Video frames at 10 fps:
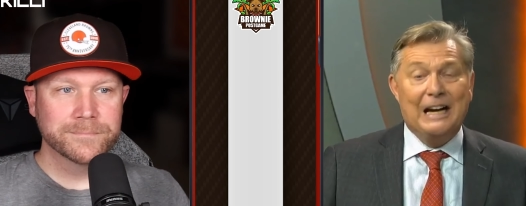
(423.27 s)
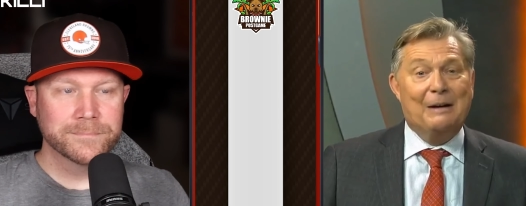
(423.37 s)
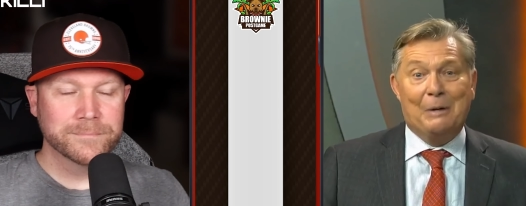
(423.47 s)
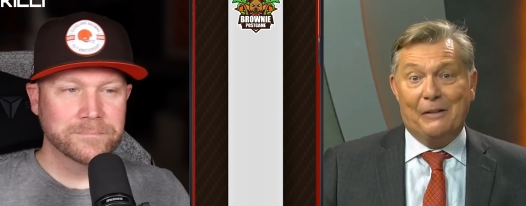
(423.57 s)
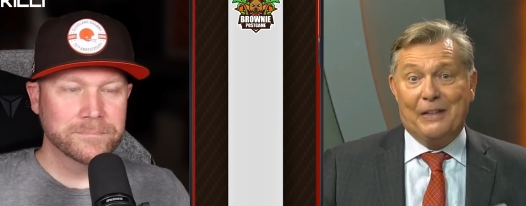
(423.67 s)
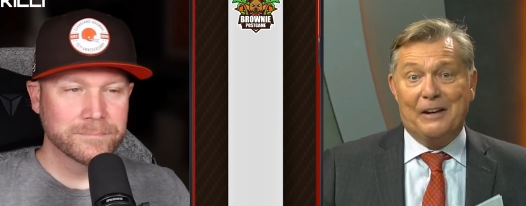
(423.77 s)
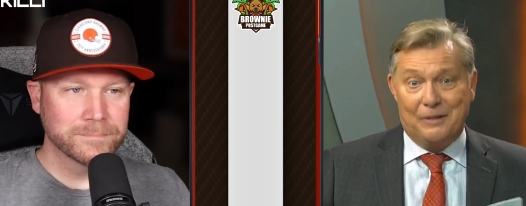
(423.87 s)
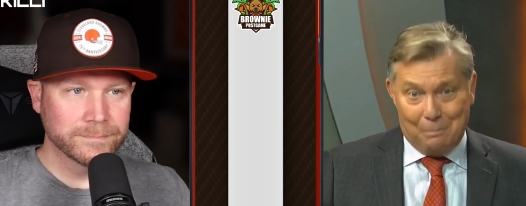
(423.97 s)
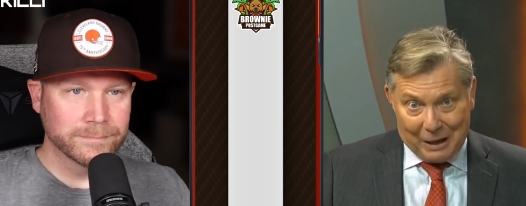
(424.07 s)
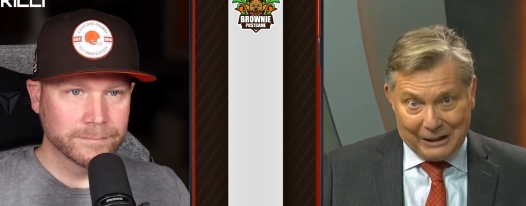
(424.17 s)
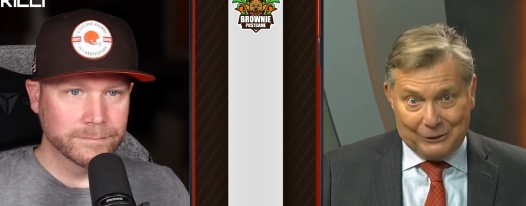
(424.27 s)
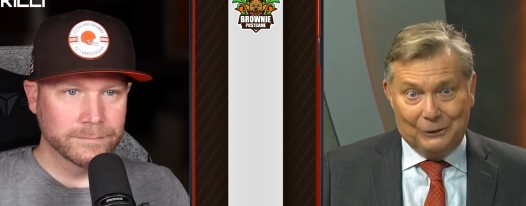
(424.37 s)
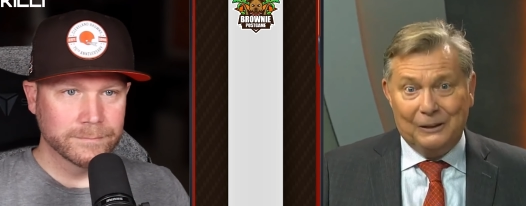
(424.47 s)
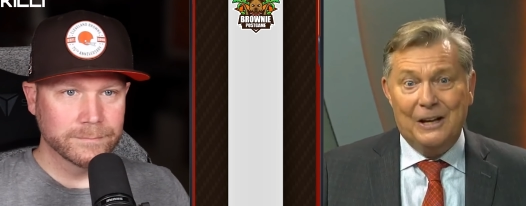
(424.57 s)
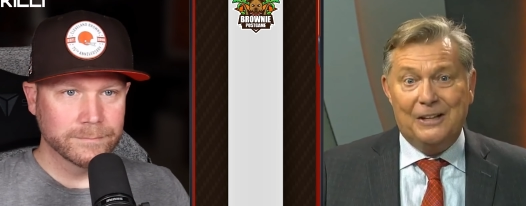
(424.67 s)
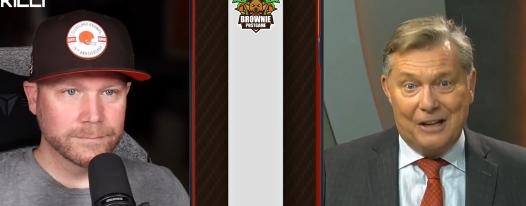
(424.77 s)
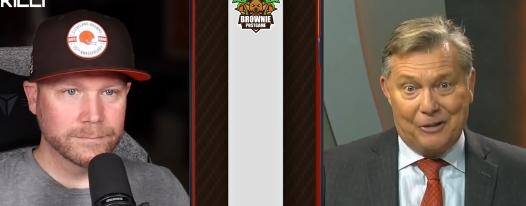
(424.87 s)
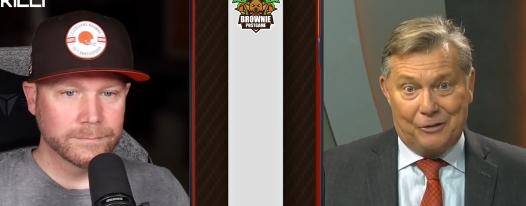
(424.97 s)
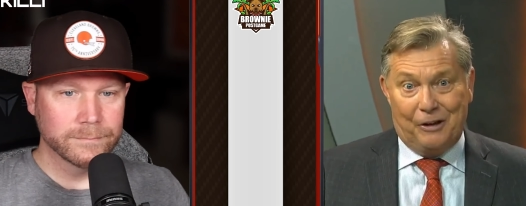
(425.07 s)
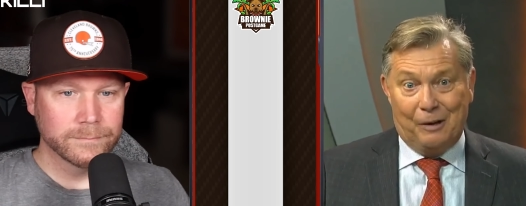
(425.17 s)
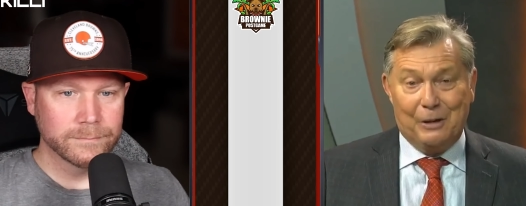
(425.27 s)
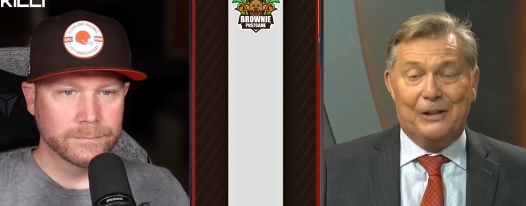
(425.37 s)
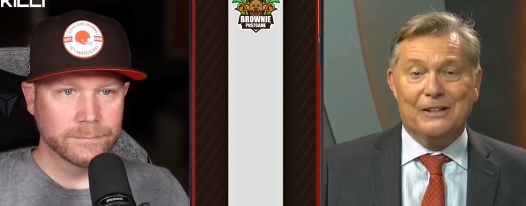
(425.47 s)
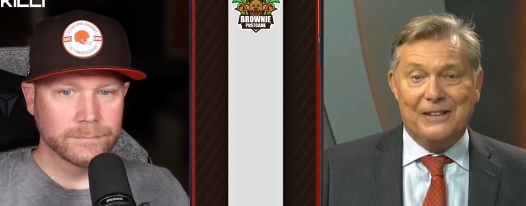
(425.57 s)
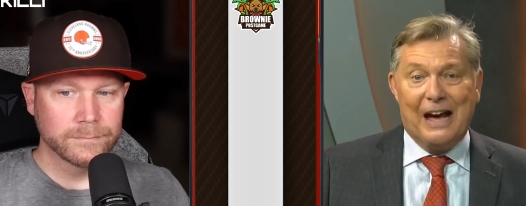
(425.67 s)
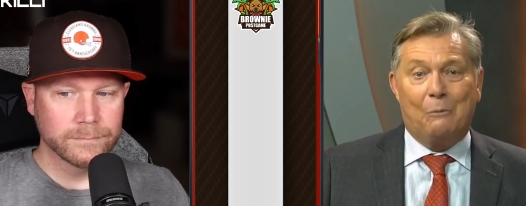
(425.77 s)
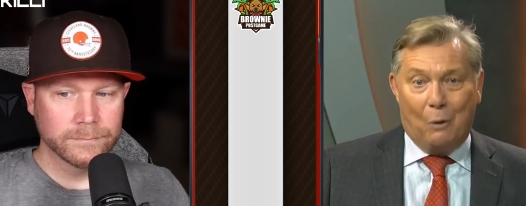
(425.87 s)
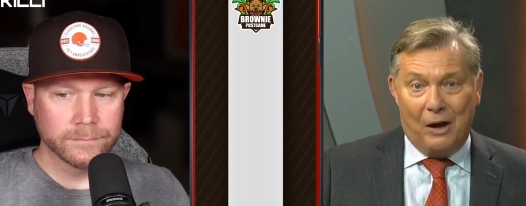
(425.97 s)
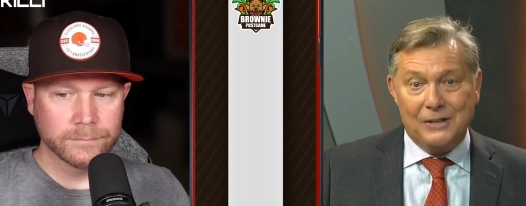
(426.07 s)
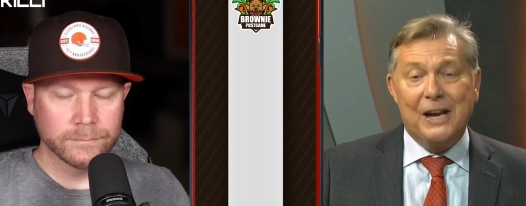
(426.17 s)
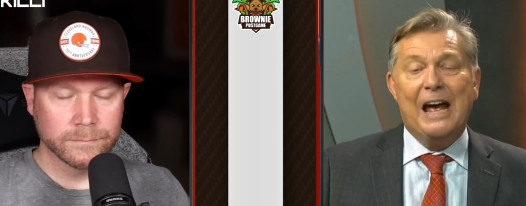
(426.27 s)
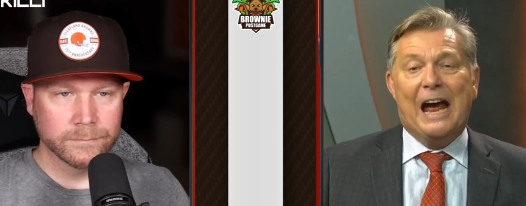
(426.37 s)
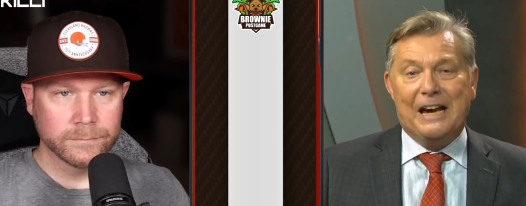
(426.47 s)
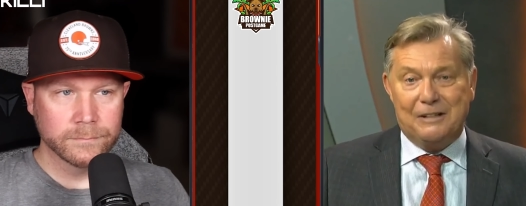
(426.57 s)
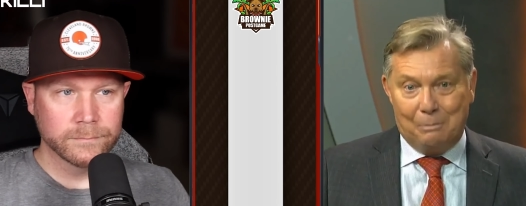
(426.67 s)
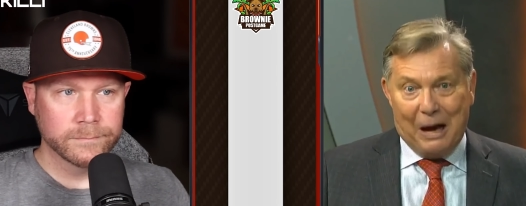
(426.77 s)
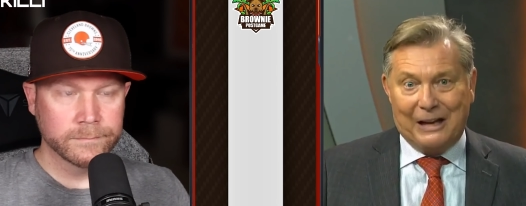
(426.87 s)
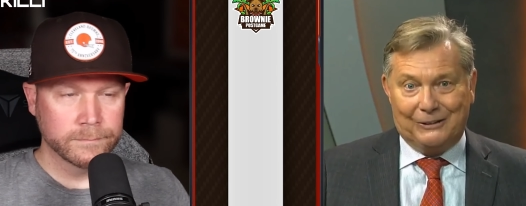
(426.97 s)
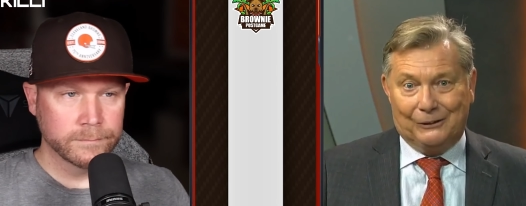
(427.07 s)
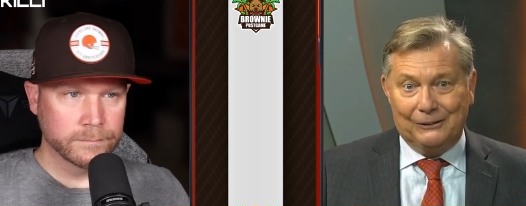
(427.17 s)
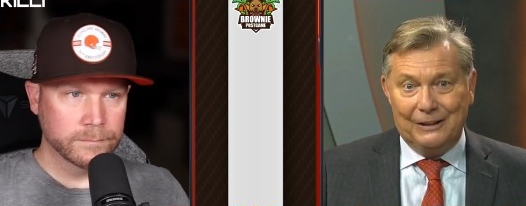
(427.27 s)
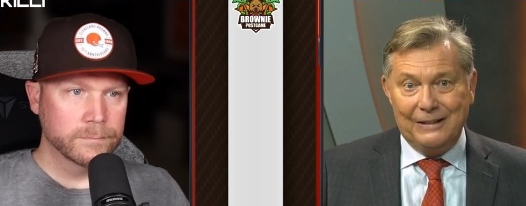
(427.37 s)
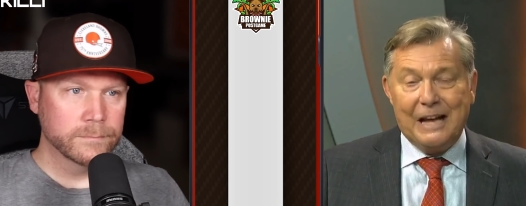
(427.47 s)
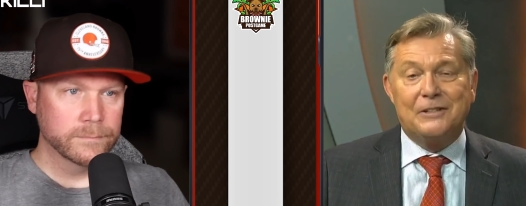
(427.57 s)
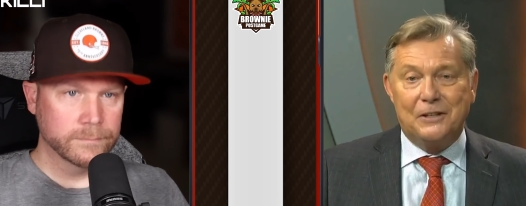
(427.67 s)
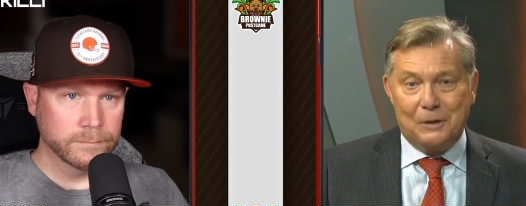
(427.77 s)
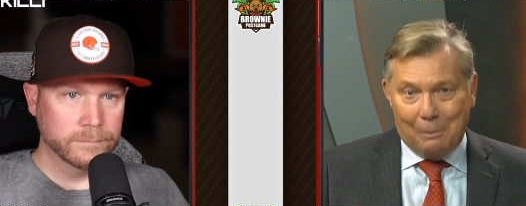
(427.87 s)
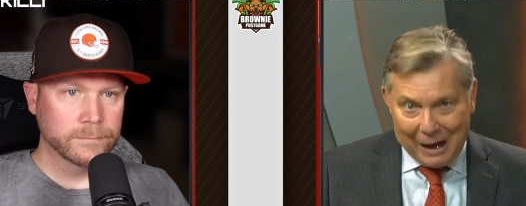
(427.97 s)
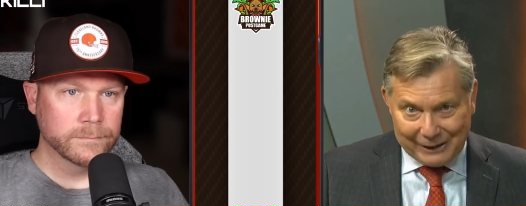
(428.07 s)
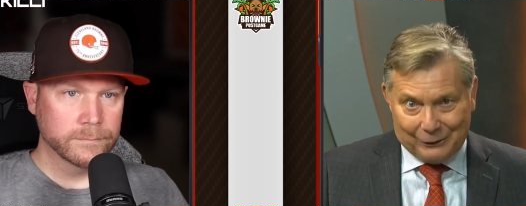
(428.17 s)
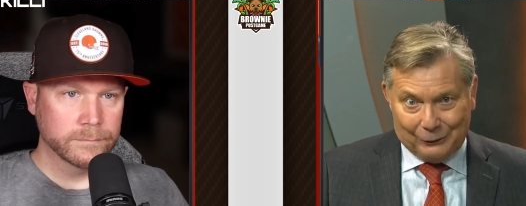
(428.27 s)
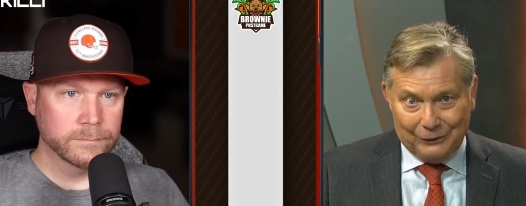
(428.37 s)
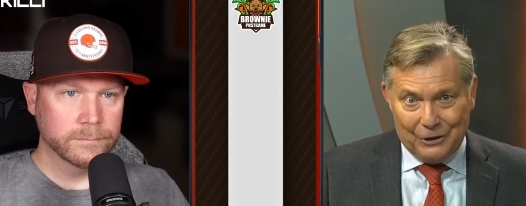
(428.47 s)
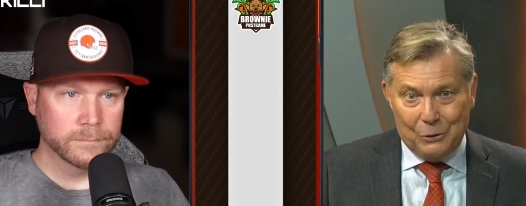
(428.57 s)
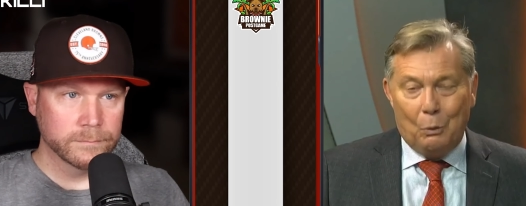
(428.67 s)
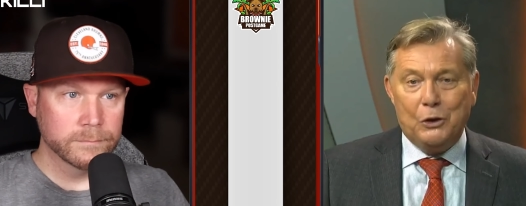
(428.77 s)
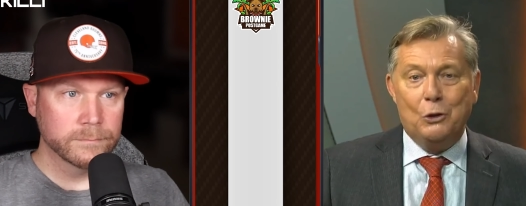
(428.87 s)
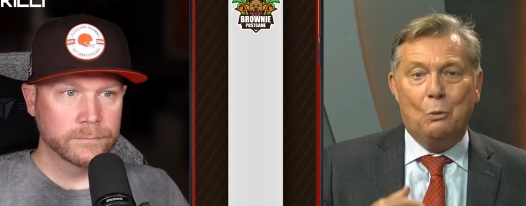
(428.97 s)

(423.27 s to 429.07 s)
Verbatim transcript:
Speaker 1: about that debacle uh. yesterday because that was a debacle. That's a debacle. What you